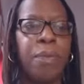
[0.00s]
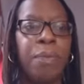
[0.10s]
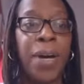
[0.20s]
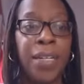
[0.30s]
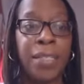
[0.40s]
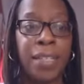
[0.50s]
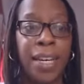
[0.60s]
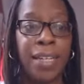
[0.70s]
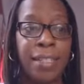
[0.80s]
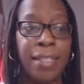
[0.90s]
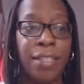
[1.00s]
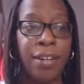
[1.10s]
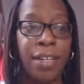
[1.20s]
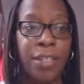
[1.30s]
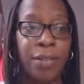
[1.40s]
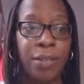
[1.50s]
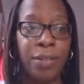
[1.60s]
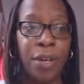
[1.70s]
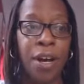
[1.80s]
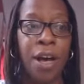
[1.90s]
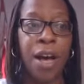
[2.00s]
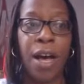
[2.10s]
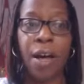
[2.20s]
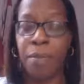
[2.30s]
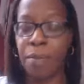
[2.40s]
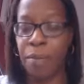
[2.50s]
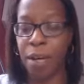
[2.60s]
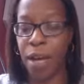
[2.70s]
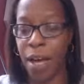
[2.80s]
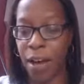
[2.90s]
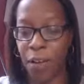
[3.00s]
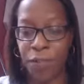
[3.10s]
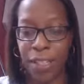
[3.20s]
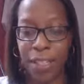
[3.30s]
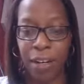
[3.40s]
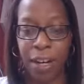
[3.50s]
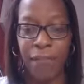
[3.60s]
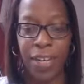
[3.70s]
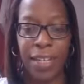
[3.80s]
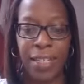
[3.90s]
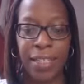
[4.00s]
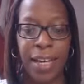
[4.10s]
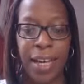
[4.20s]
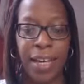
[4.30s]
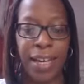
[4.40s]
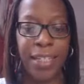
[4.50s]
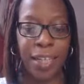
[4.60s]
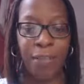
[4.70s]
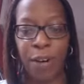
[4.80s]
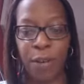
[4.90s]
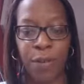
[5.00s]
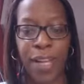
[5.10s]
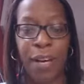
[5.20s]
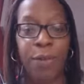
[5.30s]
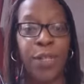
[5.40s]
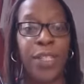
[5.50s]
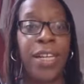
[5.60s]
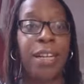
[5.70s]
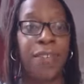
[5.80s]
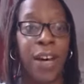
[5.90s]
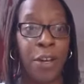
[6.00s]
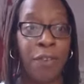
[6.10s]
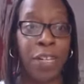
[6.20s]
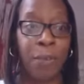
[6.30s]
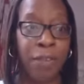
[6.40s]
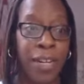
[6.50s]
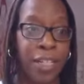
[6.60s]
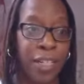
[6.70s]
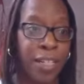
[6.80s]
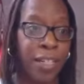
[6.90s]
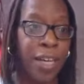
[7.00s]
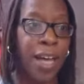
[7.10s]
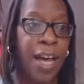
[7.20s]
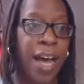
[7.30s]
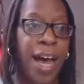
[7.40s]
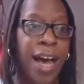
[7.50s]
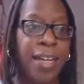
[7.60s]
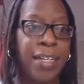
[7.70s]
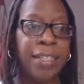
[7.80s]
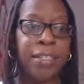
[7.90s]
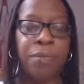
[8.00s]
but yes, the title um, uh, of this live is Getting the Role That Helps You to Live Out Your Aspirations. And